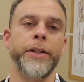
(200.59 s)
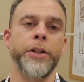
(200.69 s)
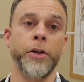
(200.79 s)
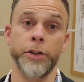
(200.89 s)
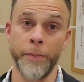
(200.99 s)

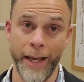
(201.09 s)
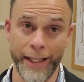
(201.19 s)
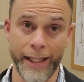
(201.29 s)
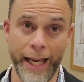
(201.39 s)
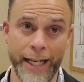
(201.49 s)
You may
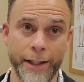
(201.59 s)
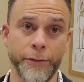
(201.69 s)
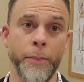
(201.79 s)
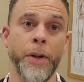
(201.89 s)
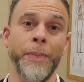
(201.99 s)
get a headache
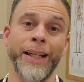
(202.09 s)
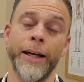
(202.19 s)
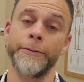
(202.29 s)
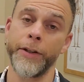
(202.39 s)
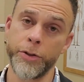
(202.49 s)
from it, it may
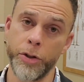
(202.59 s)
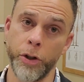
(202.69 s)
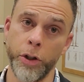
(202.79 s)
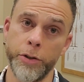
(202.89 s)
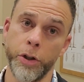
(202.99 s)
not feel so
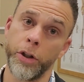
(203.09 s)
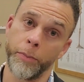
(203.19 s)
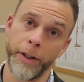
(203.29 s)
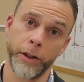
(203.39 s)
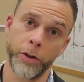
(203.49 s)
good. You
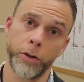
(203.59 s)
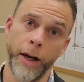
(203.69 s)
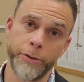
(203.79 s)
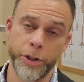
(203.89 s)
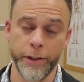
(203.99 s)
could be a little
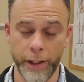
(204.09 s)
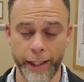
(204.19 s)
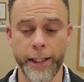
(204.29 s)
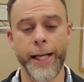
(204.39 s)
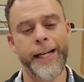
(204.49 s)
grouchy,
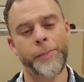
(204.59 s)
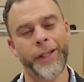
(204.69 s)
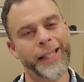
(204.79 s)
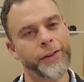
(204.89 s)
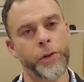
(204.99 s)

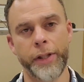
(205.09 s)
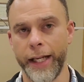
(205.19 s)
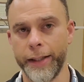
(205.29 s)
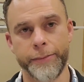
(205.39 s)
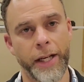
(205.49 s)
but get through that.